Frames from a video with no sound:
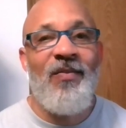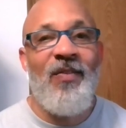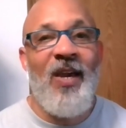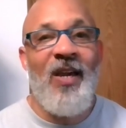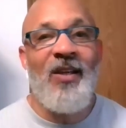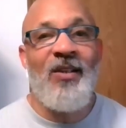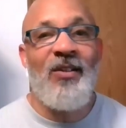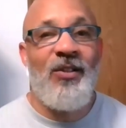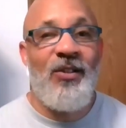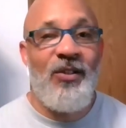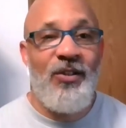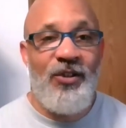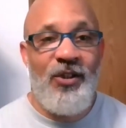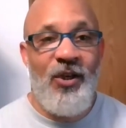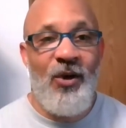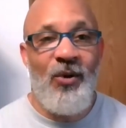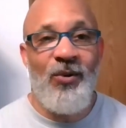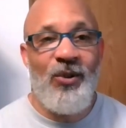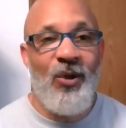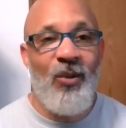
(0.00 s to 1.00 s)
Thanks
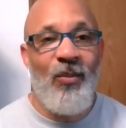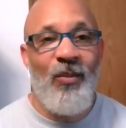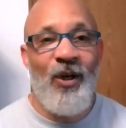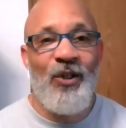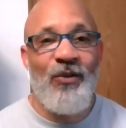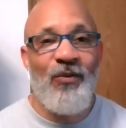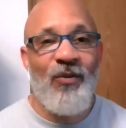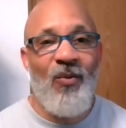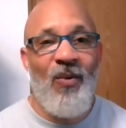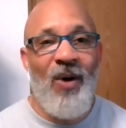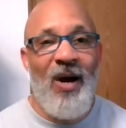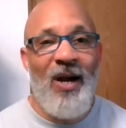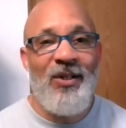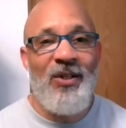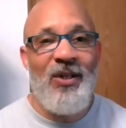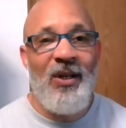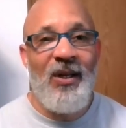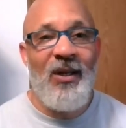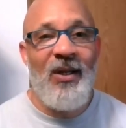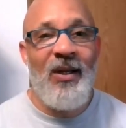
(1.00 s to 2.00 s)
so, so much for
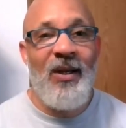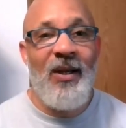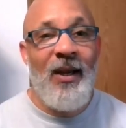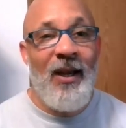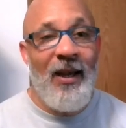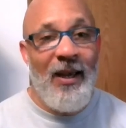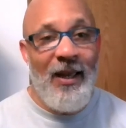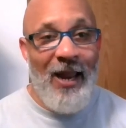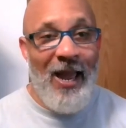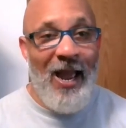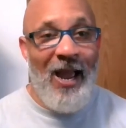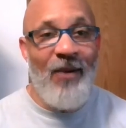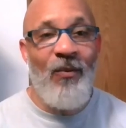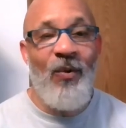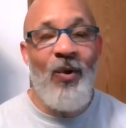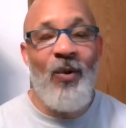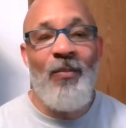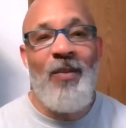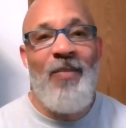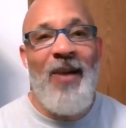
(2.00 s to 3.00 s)
watching. And I
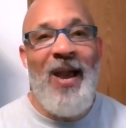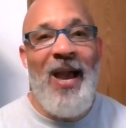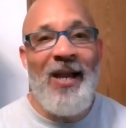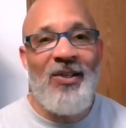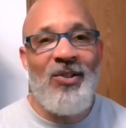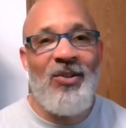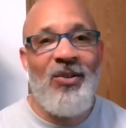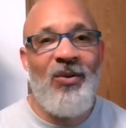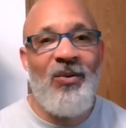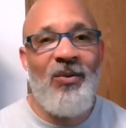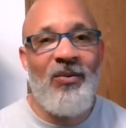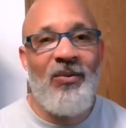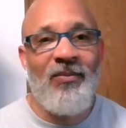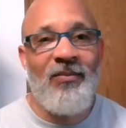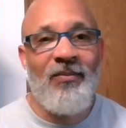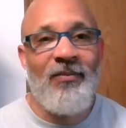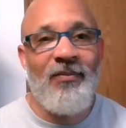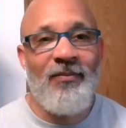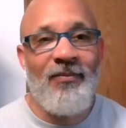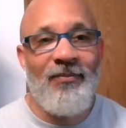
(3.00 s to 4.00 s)
will be back soon.
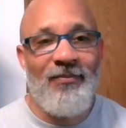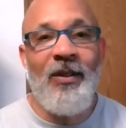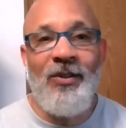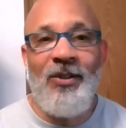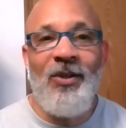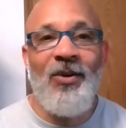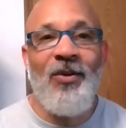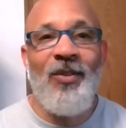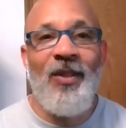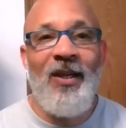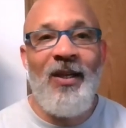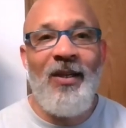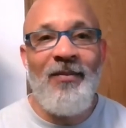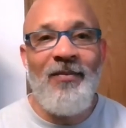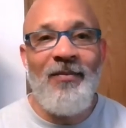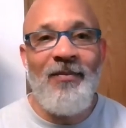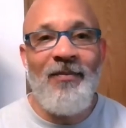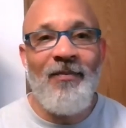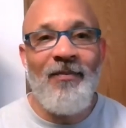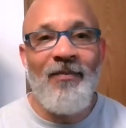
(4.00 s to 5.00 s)
Until
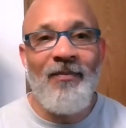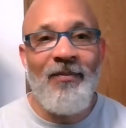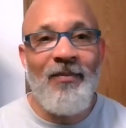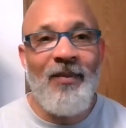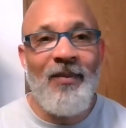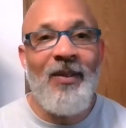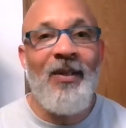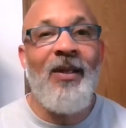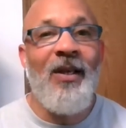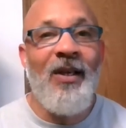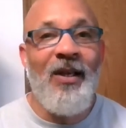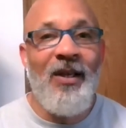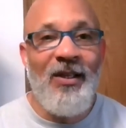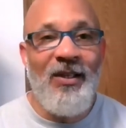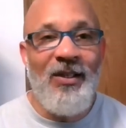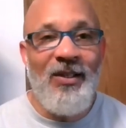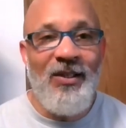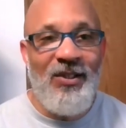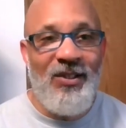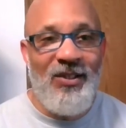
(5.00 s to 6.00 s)
then,
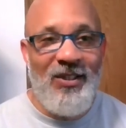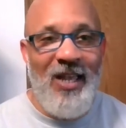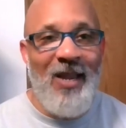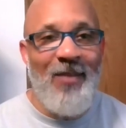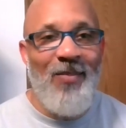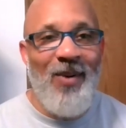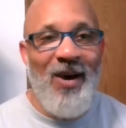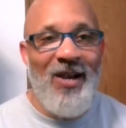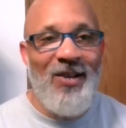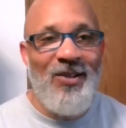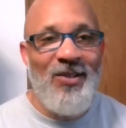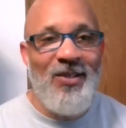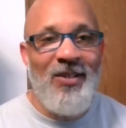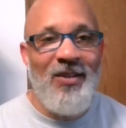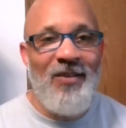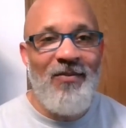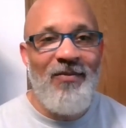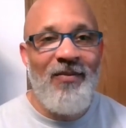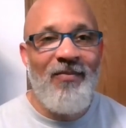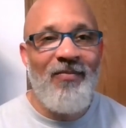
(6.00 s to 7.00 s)
stay
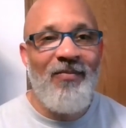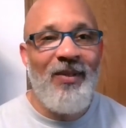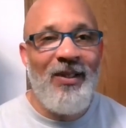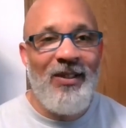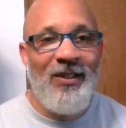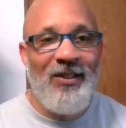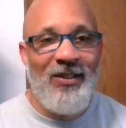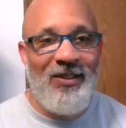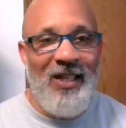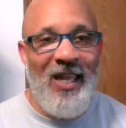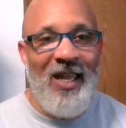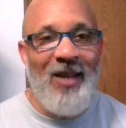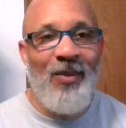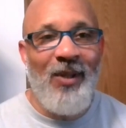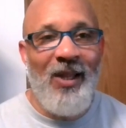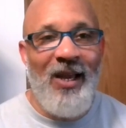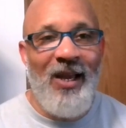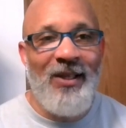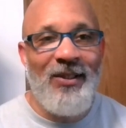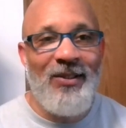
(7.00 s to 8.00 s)
positive. Stay
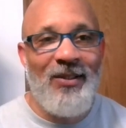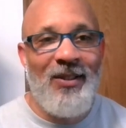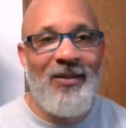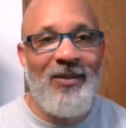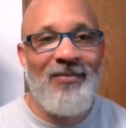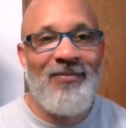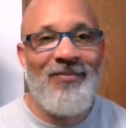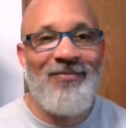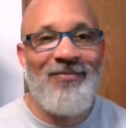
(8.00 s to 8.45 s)
blessed.